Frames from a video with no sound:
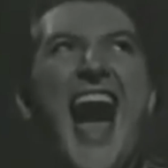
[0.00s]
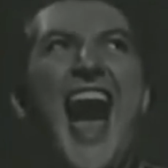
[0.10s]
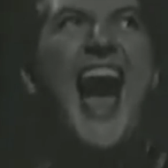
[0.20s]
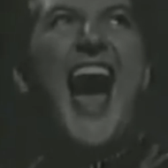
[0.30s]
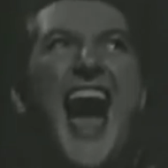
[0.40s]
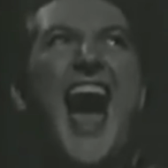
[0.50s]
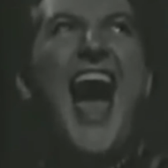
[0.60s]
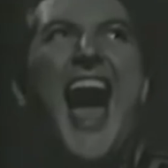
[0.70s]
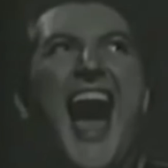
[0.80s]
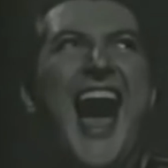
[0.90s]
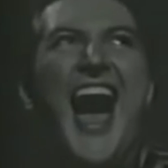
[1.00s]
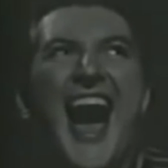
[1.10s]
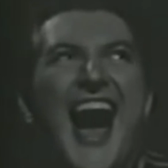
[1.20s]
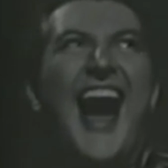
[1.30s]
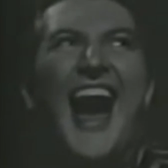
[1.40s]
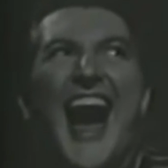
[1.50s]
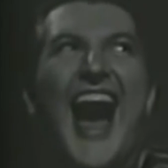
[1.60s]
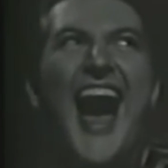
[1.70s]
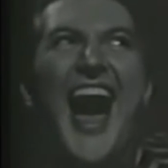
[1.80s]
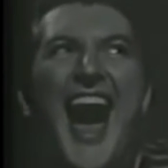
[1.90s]
many times, hey, this is not a point
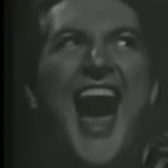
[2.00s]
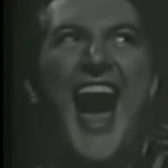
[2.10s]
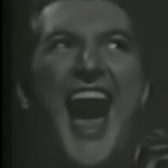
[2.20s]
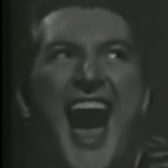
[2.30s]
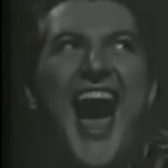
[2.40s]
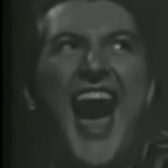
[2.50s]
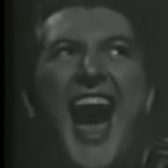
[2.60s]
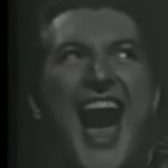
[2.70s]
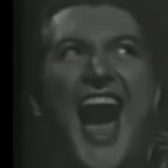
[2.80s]
up at the top. That's not a